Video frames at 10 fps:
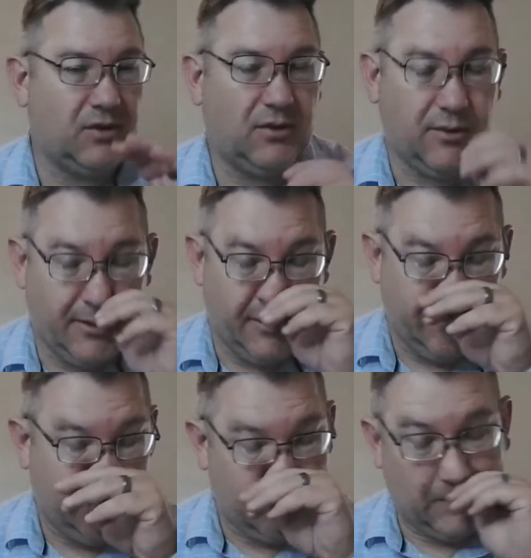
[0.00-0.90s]

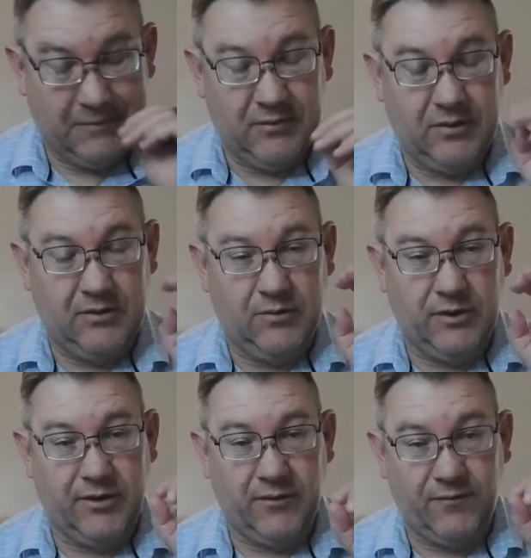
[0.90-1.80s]
or one
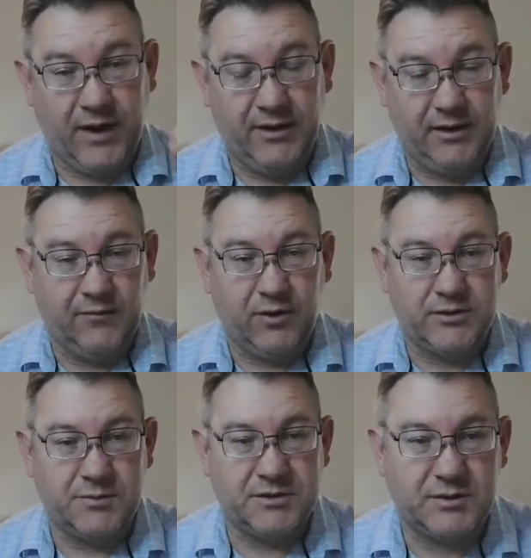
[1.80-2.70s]
of their filing
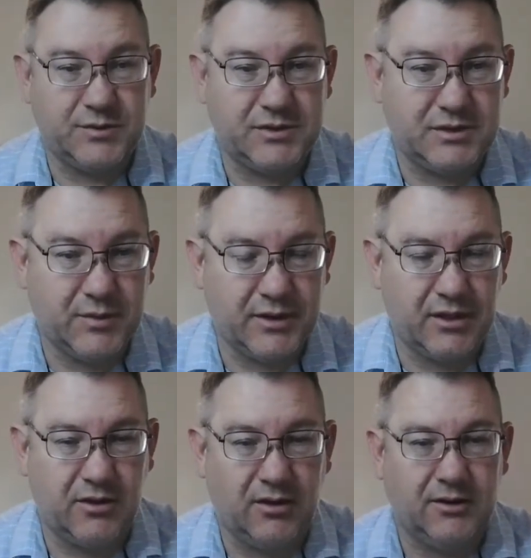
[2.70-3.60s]
enforcements, which is what they
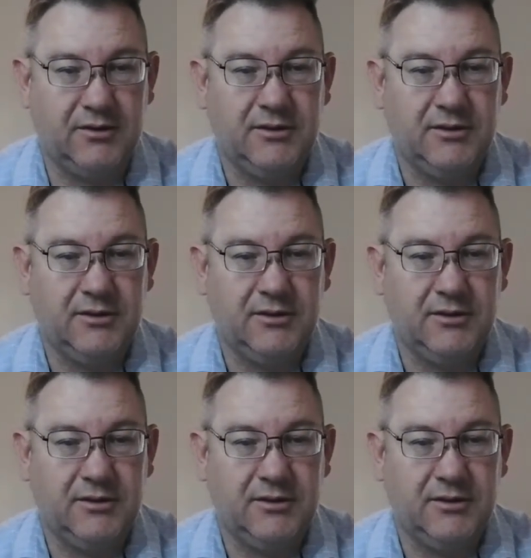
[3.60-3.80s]
call it,